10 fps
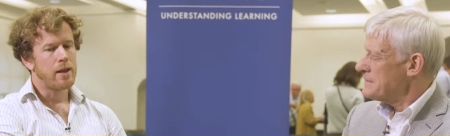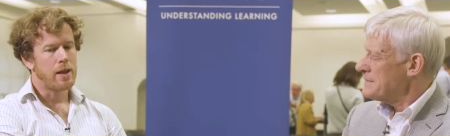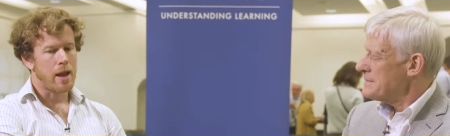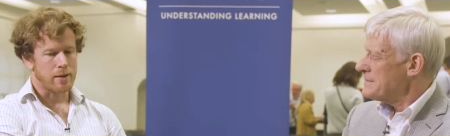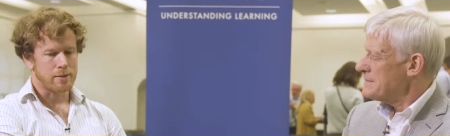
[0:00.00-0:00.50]

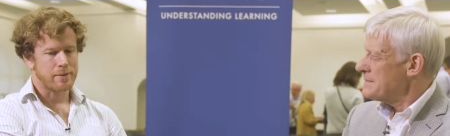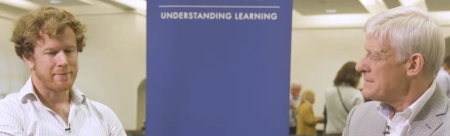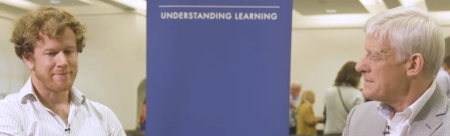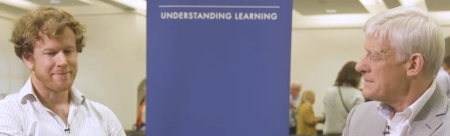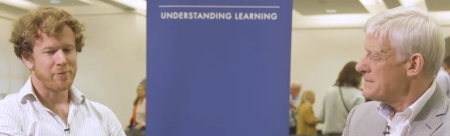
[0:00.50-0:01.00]
Speaker 1: Yes.
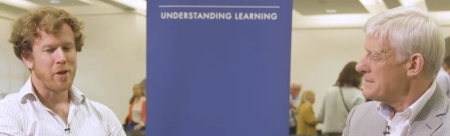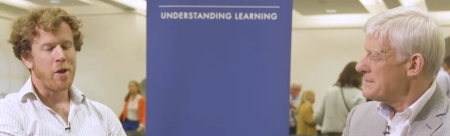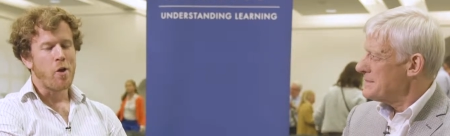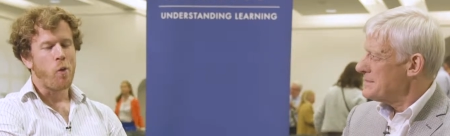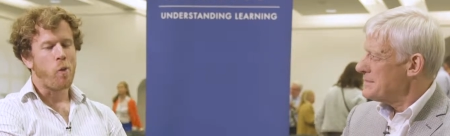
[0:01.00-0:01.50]

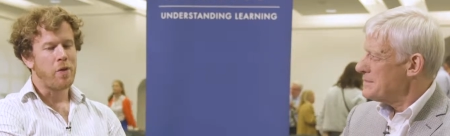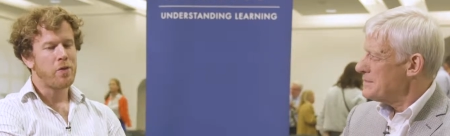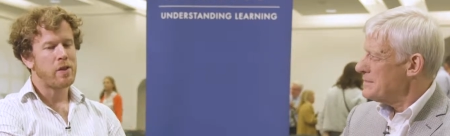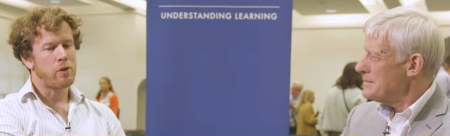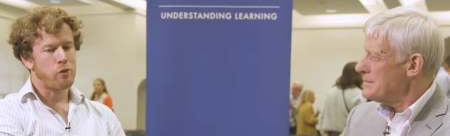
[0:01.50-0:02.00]

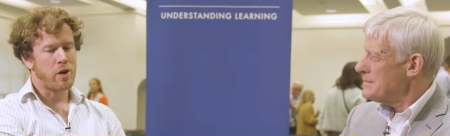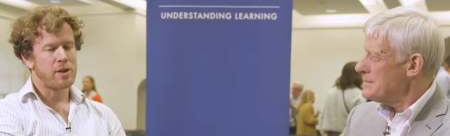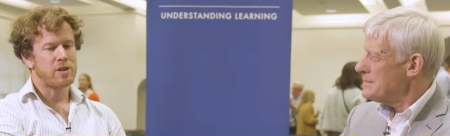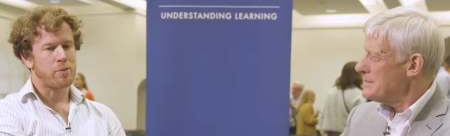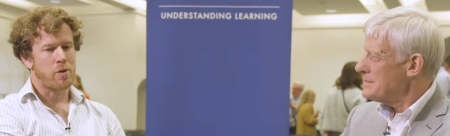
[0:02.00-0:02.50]
One thing that
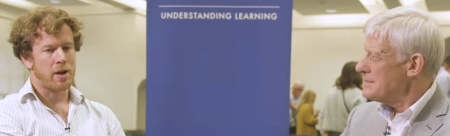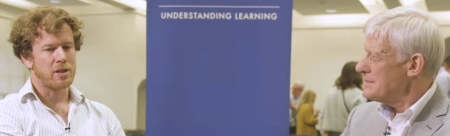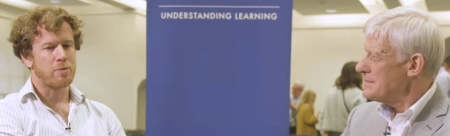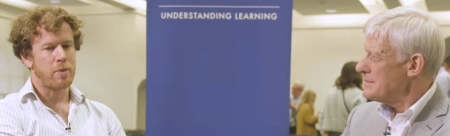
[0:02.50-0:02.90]
really surprised